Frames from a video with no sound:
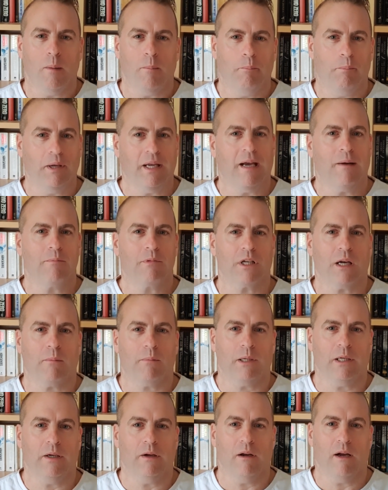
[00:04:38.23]

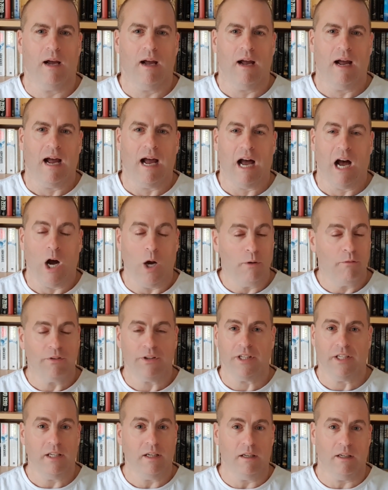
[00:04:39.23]
BMW, over
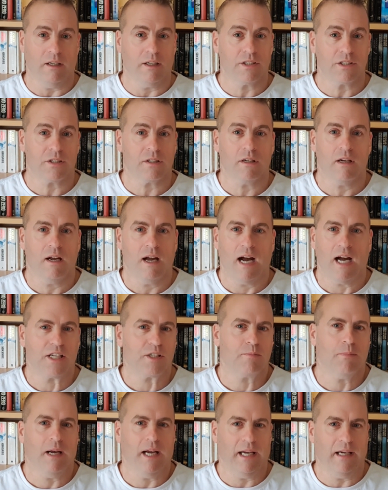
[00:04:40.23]
the years,
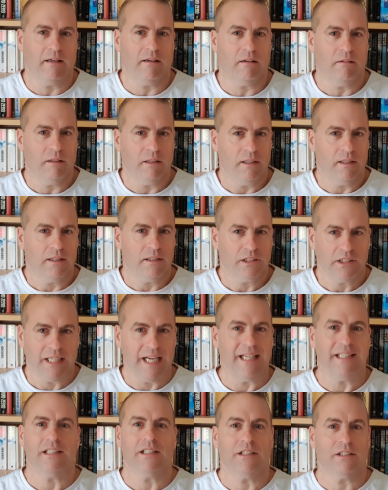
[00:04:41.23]
has made
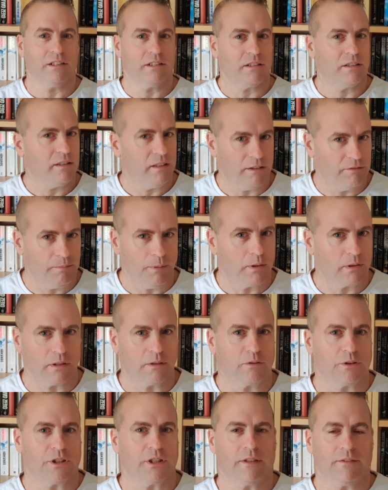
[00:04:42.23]
tens of
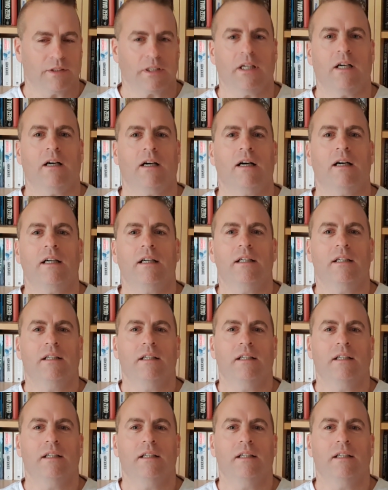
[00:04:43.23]
models of car.